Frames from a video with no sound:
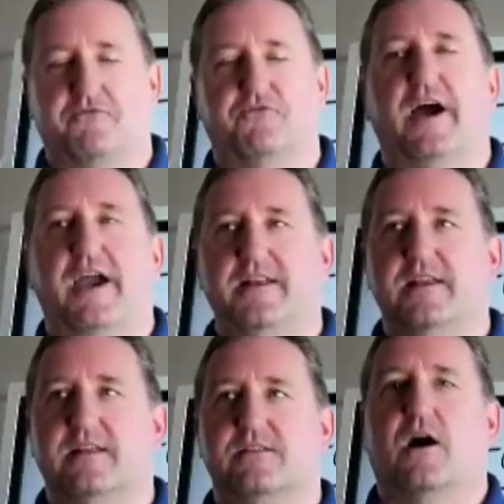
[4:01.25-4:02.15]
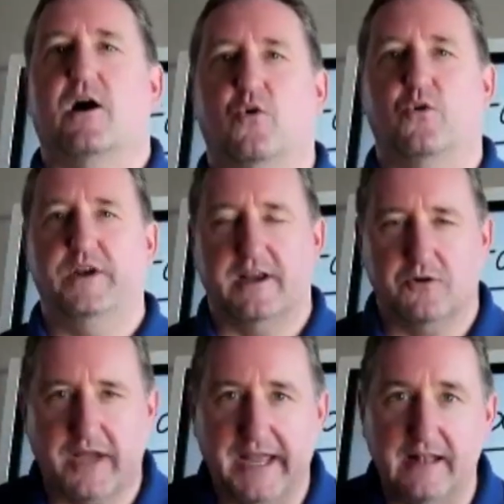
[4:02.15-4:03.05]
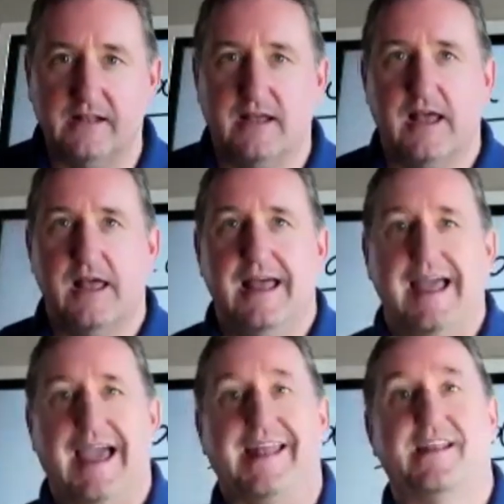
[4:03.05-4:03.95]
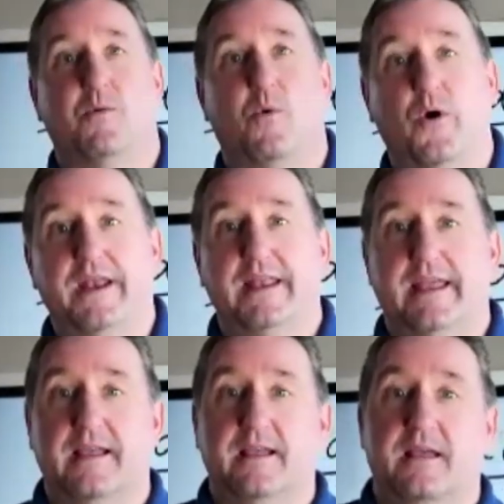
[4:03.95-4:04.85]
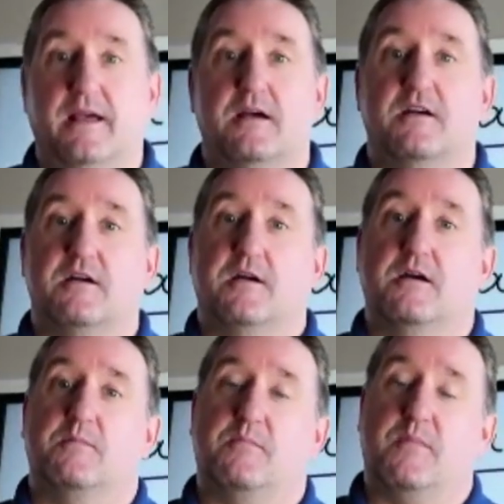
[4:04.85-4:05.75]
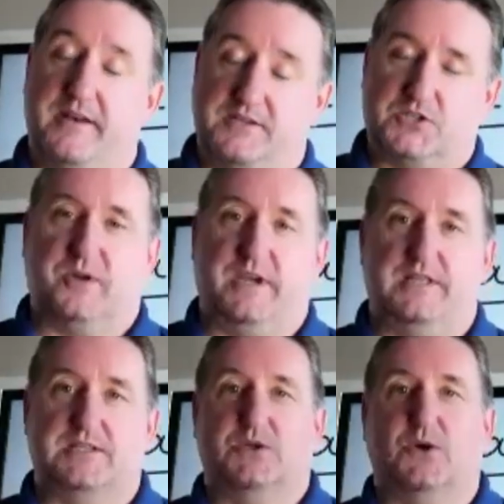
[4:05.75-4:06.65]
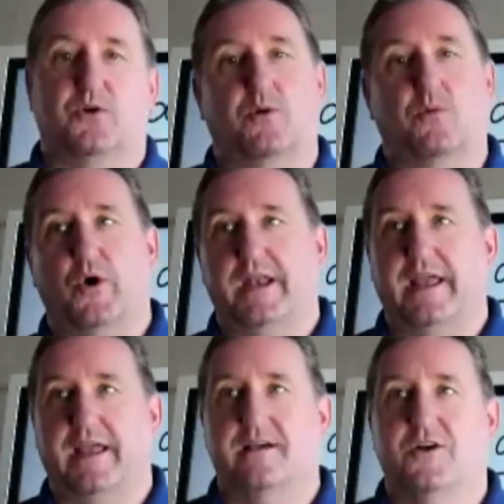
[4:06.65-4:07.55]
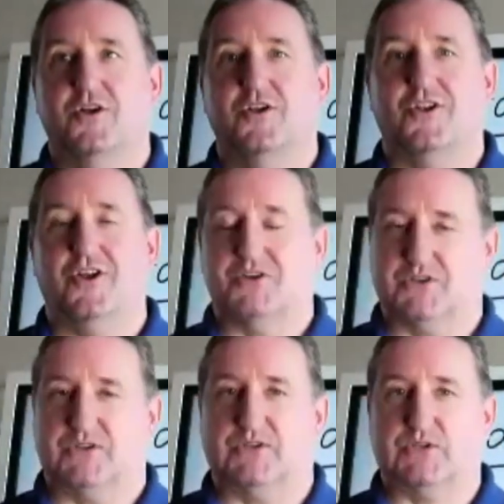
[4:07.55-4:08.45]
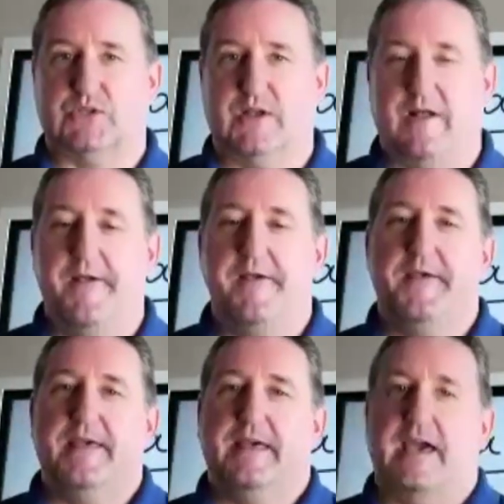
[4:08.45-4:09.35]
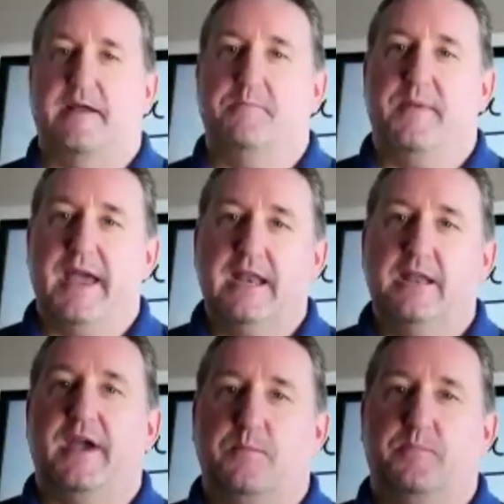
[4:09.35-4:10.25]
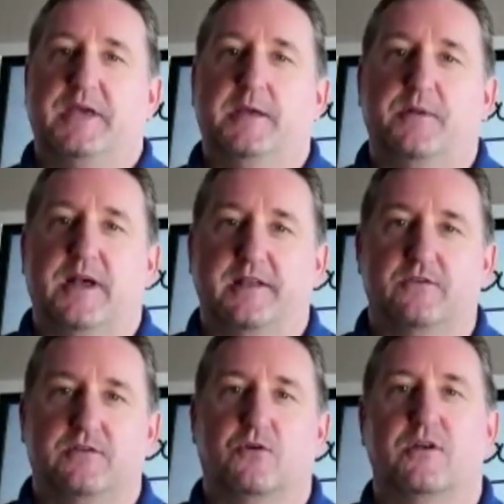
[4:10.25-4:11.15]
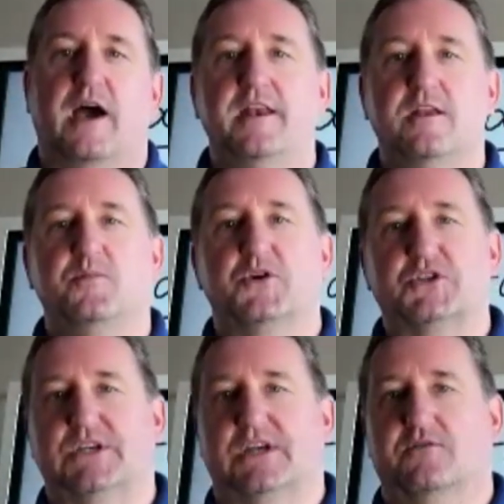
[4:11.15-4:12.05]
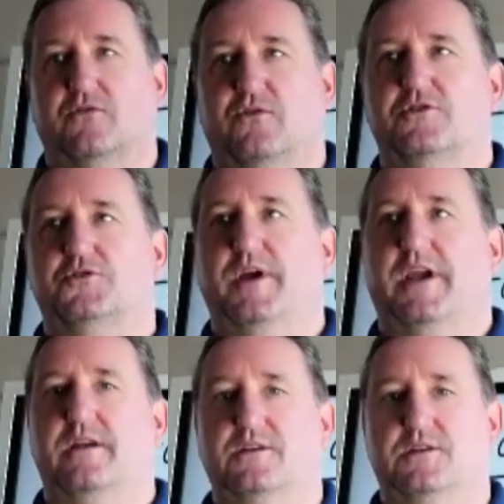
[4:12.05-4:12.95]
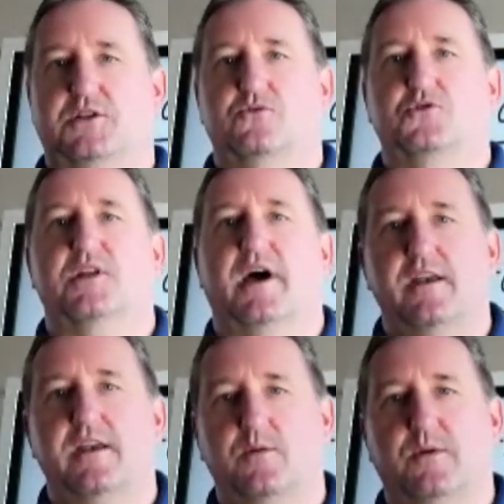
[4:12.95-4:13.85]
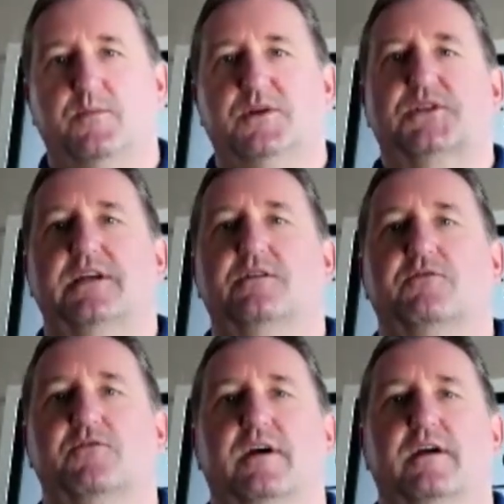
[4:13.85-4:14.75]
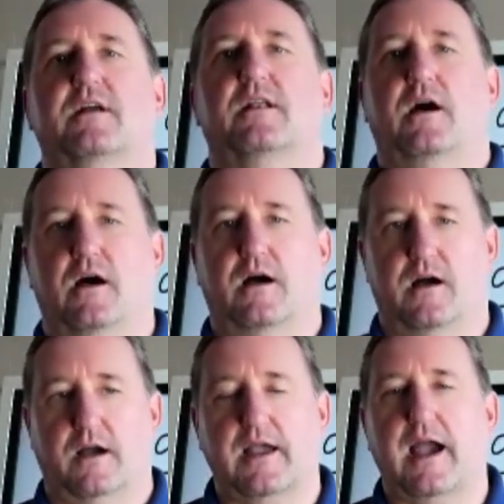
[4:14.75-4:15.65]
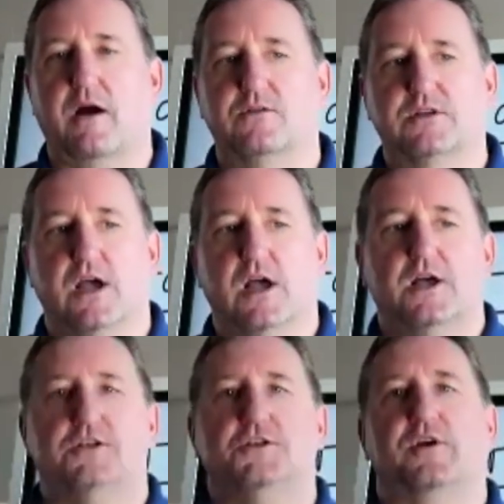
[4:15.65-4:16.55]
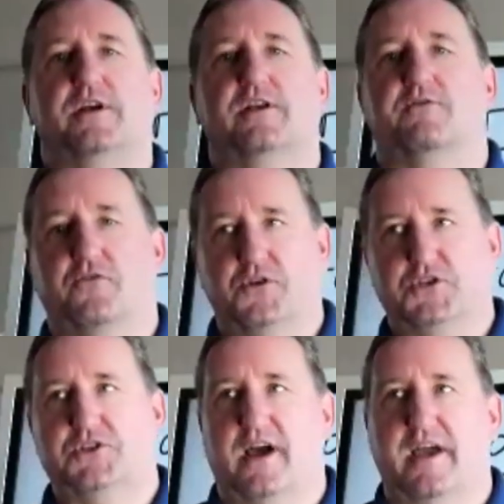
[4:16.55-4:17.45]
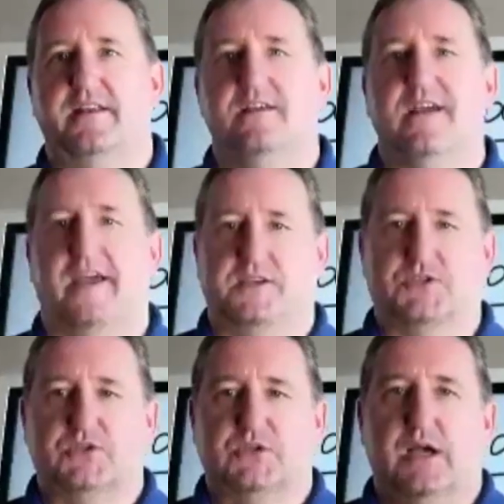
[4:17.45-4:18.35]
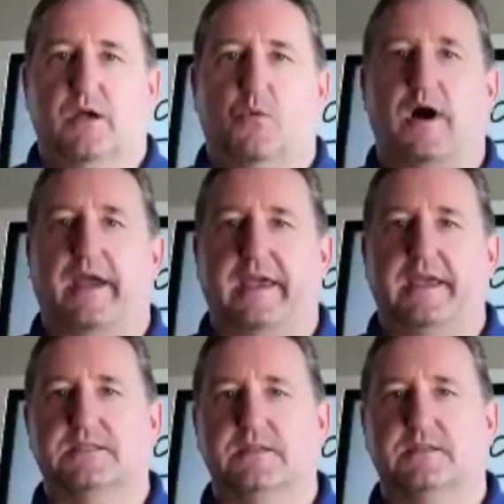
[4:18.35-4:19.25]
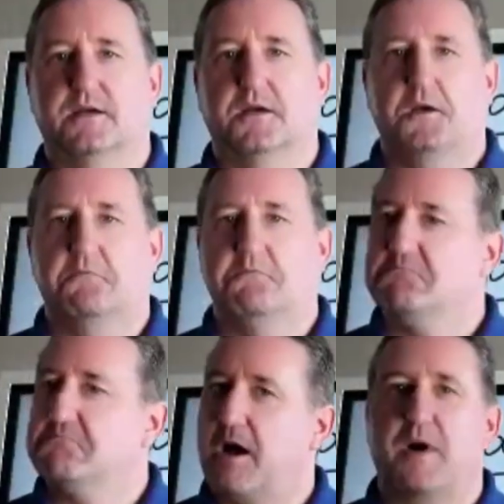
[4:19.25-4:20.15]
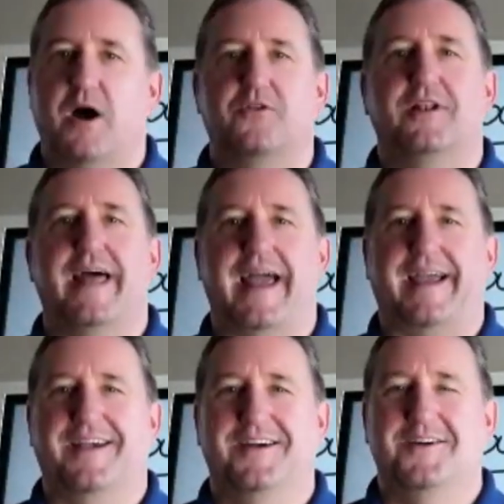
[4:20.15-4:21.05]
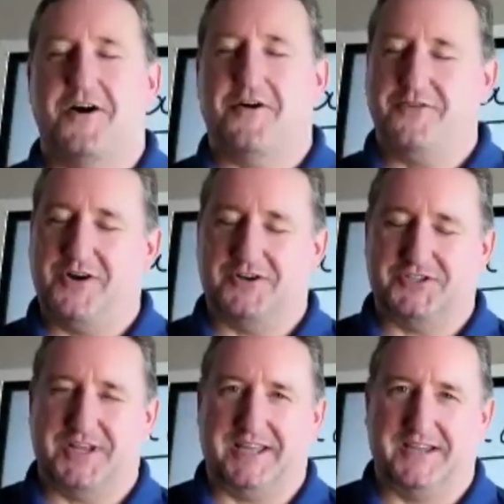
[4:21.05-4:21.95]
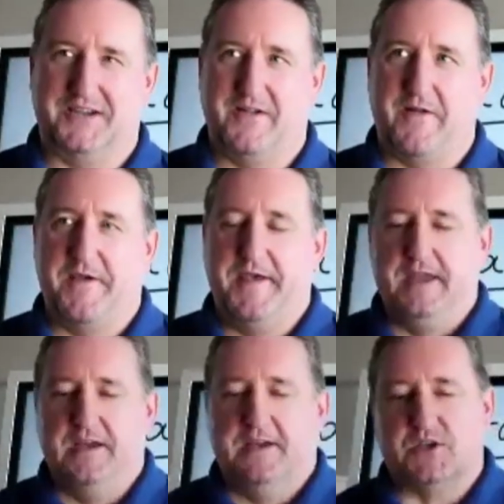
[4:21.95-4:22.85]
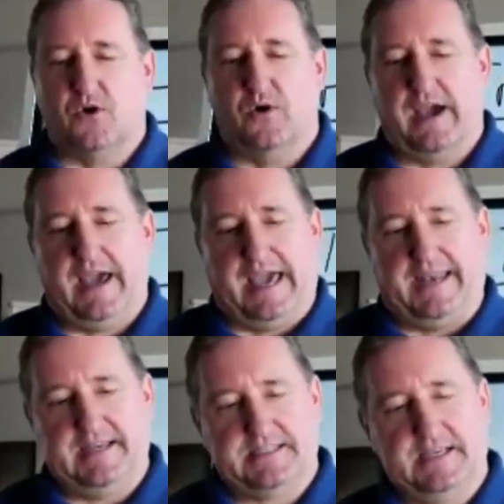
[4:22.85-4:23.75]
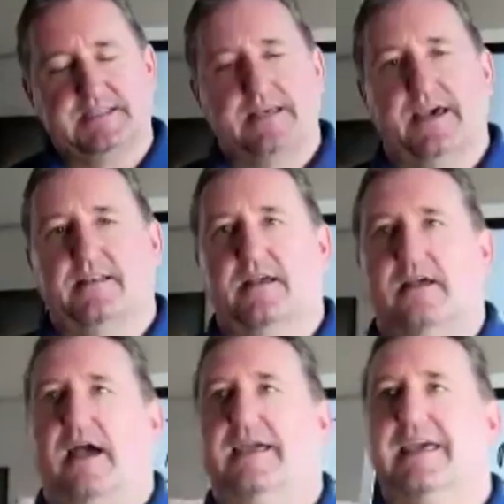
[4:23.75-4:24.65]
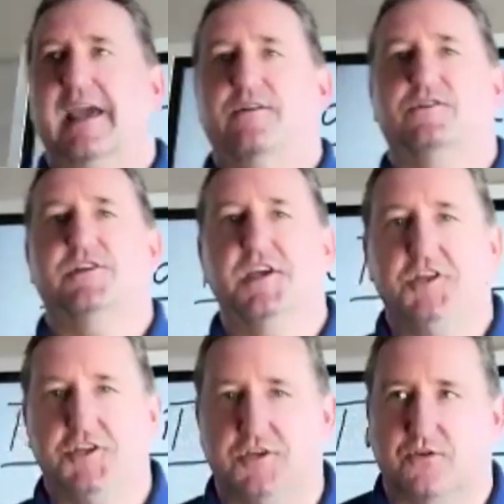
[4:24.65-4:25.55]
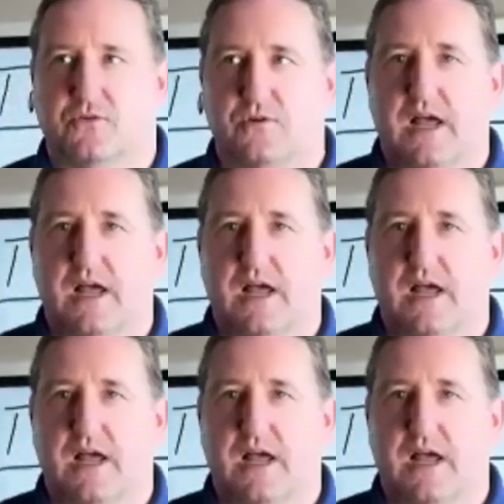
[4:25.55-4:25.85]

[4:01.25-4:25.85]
finding the Holy Grail and avoiding minus trades or avoiding losses. And many people, and you know, 90% of all traders lose 90% of their account during the first 90 days. Why is it? About the lack of logic. So, and as I said, I cannot teach you,